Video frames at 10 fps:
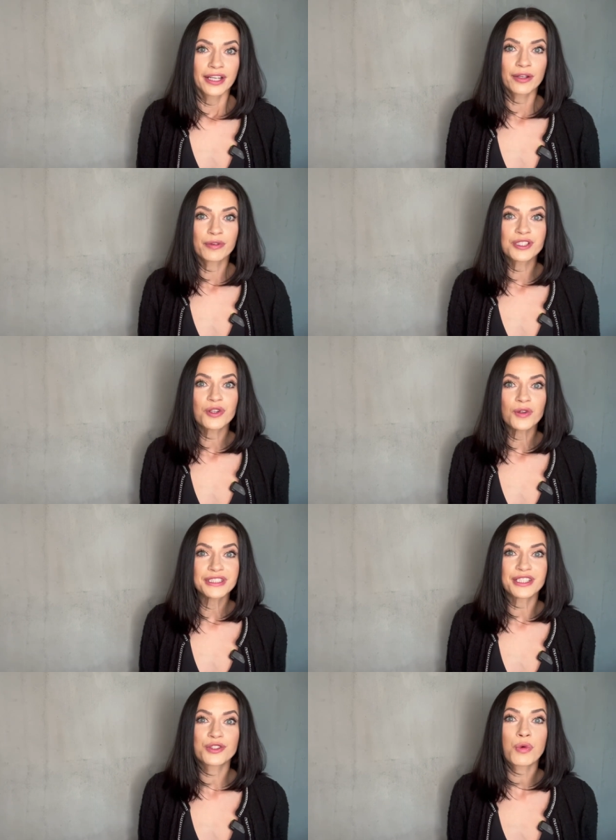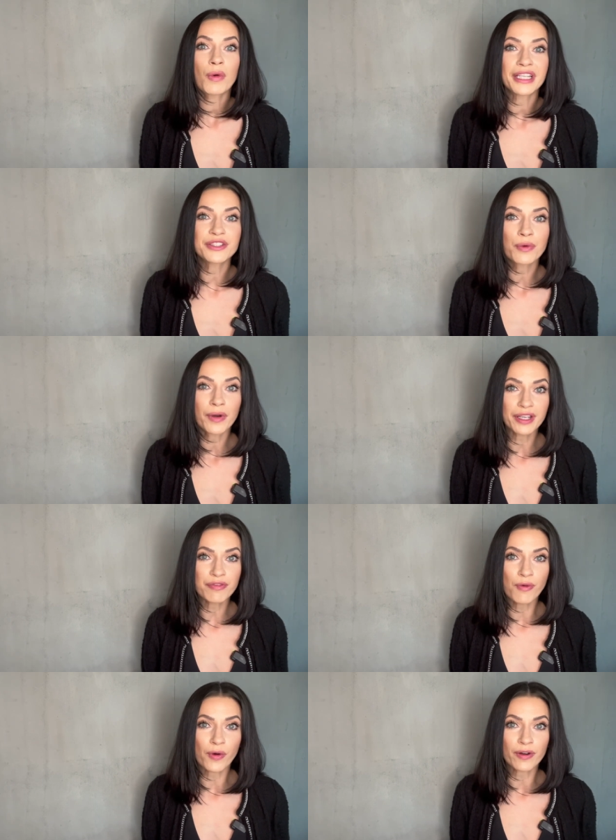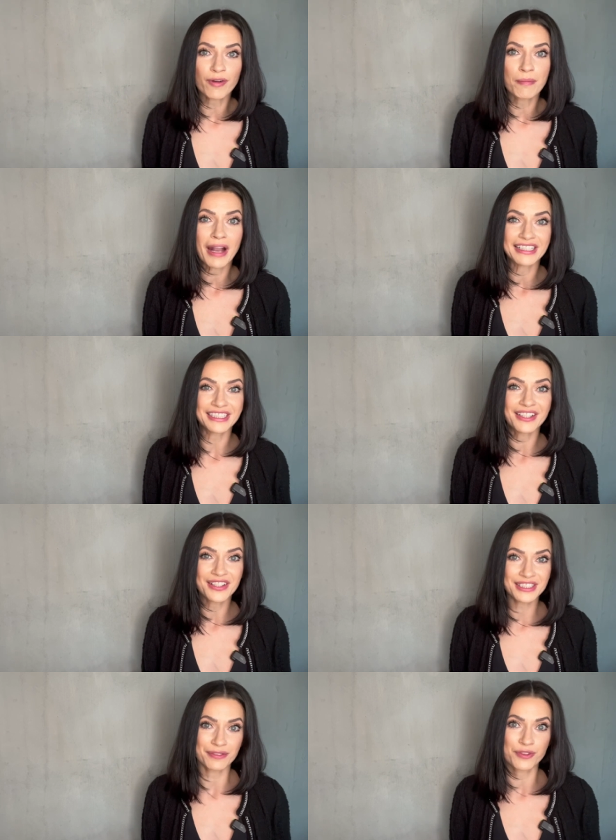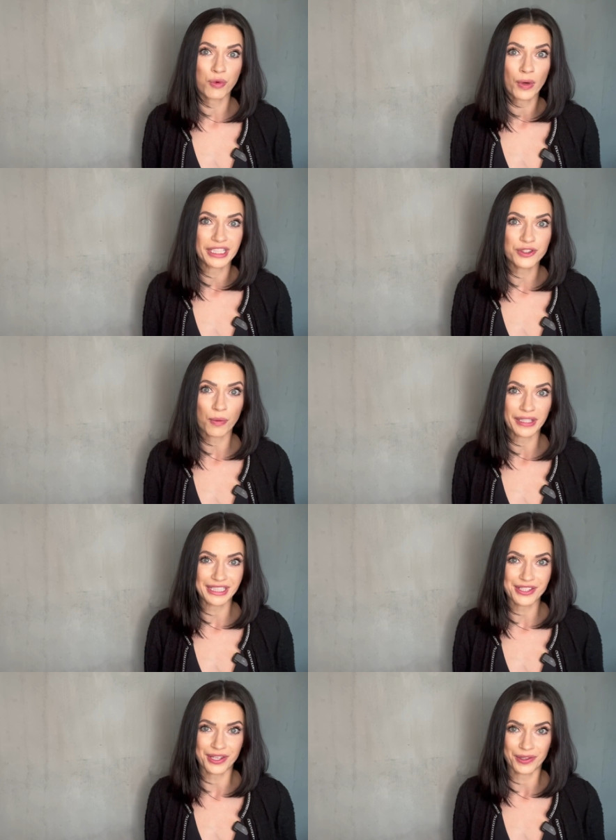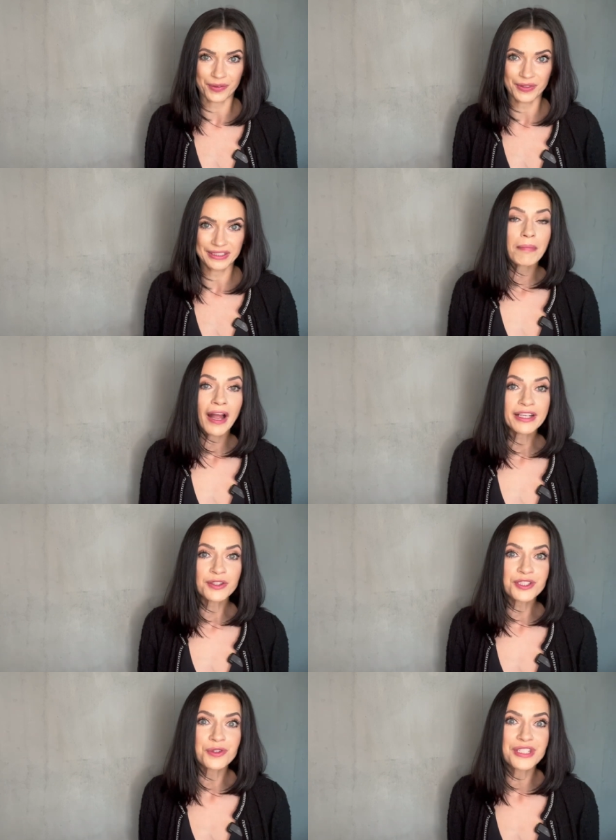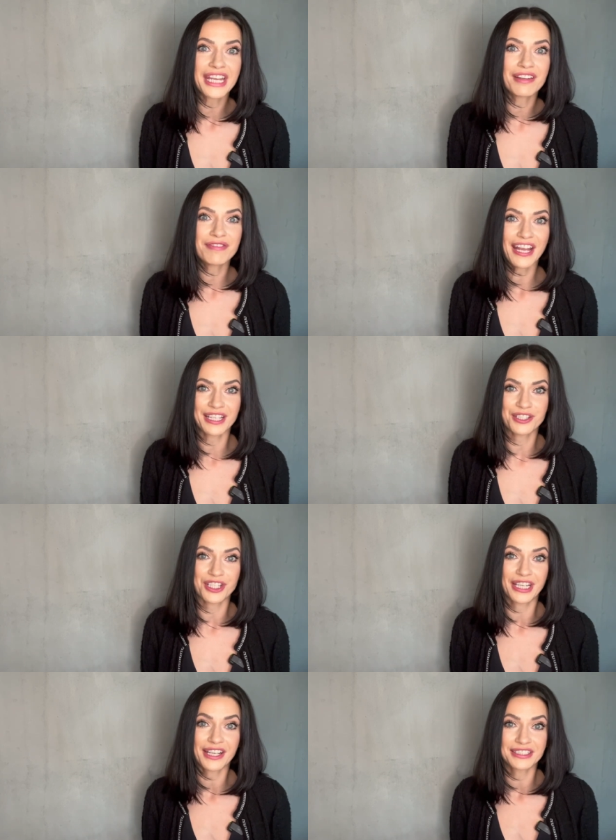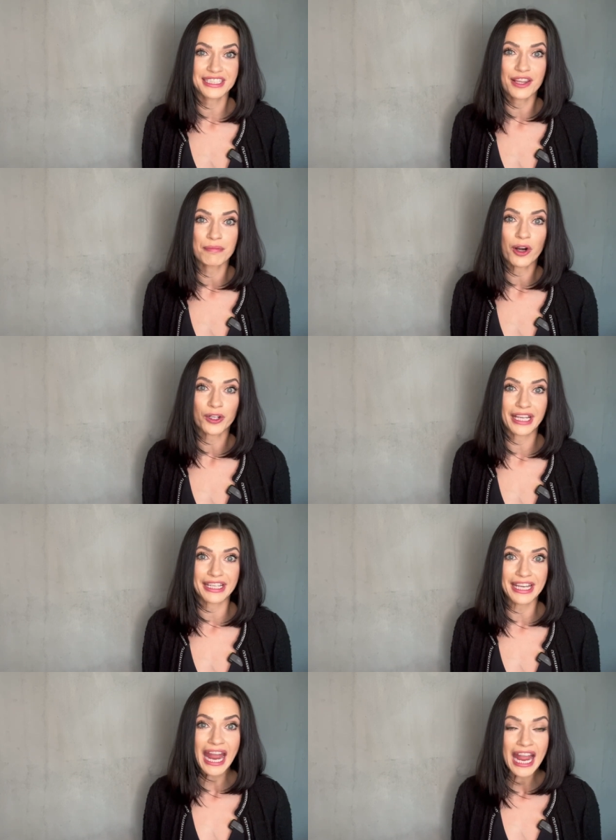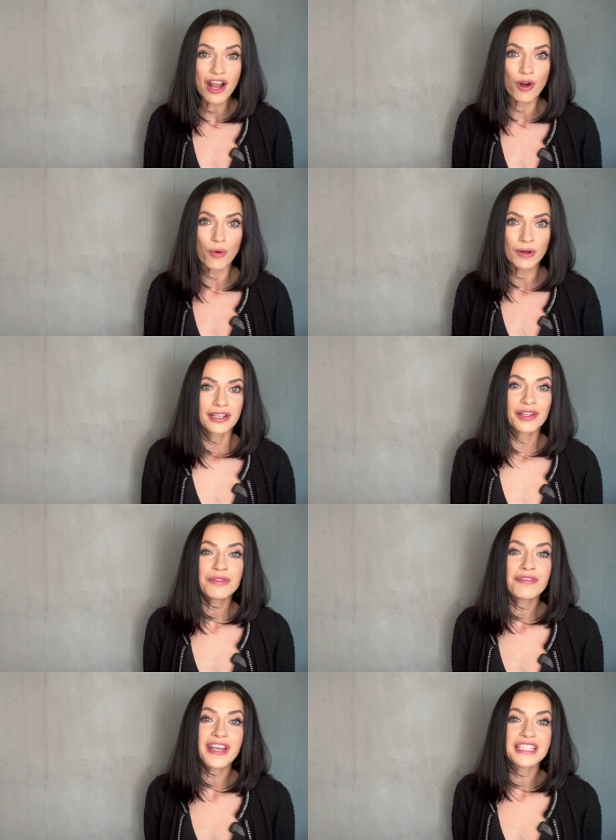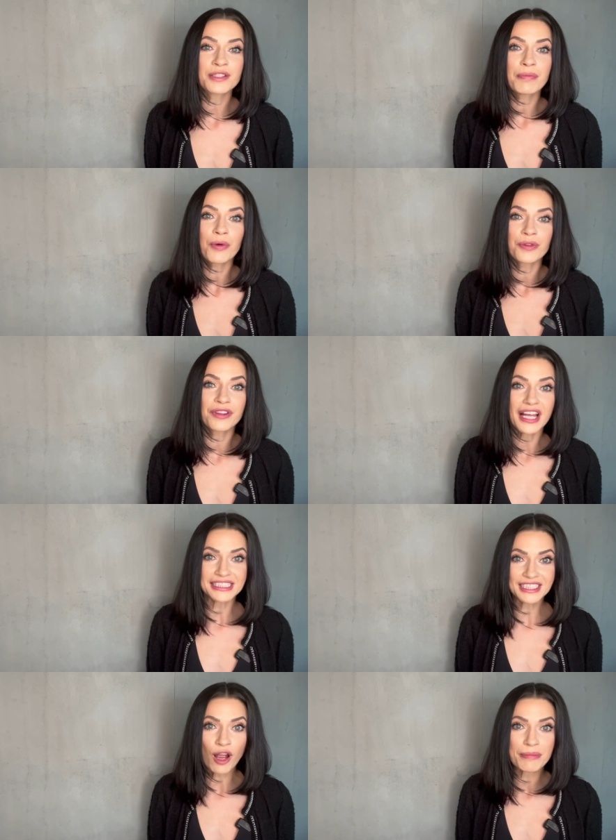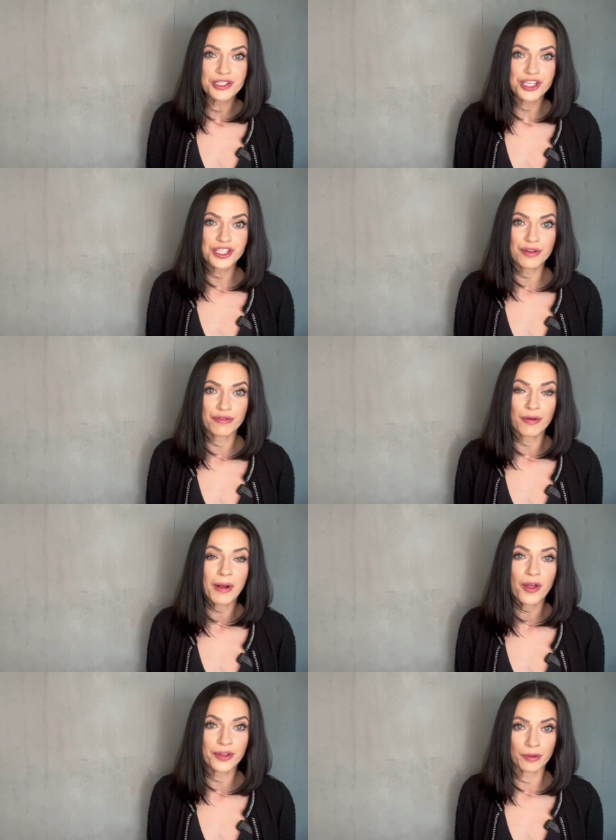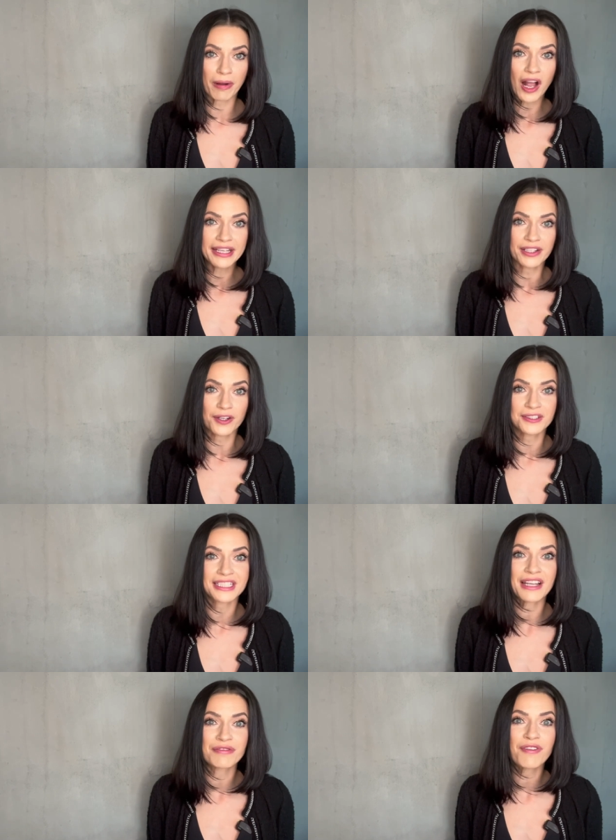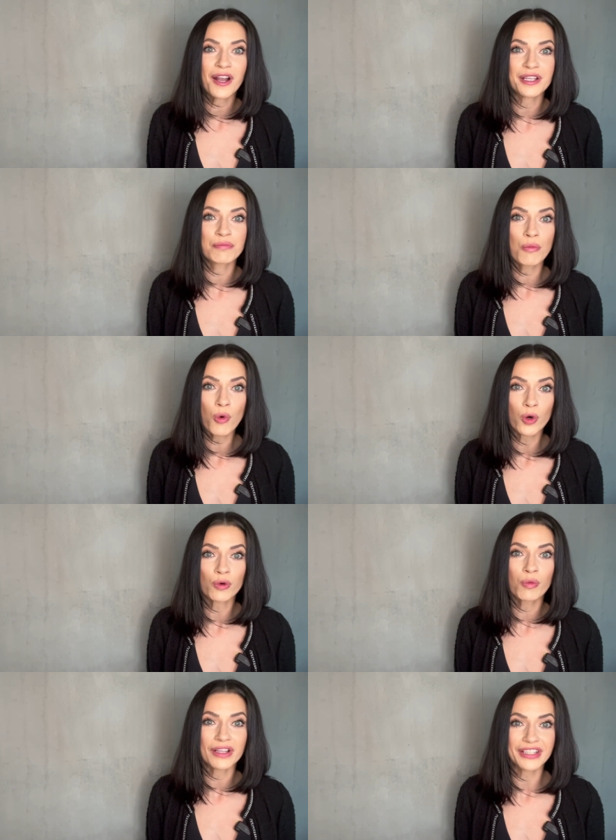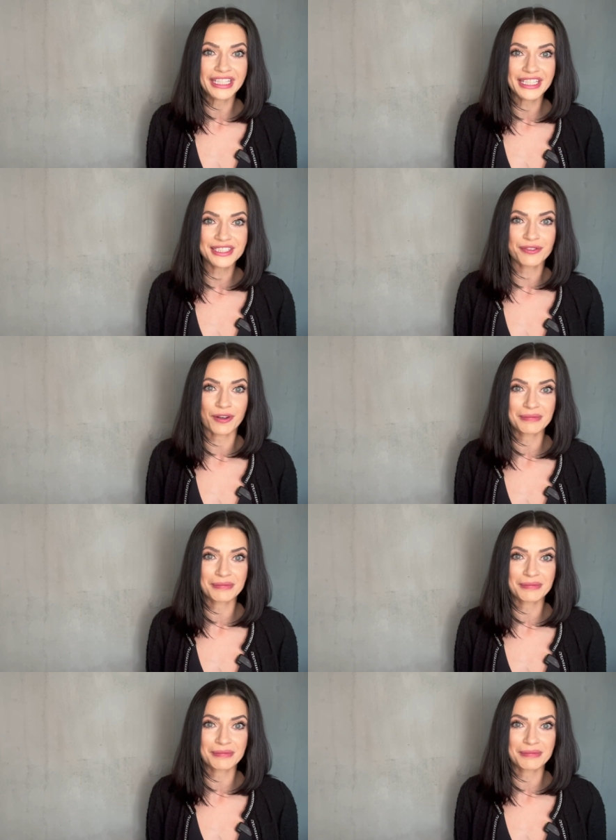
could result in twenty twenty-four reminding us of twenty twenty-two. Buyers who take advantage and get into the market now could face both less competition from other buyers and find more willingness from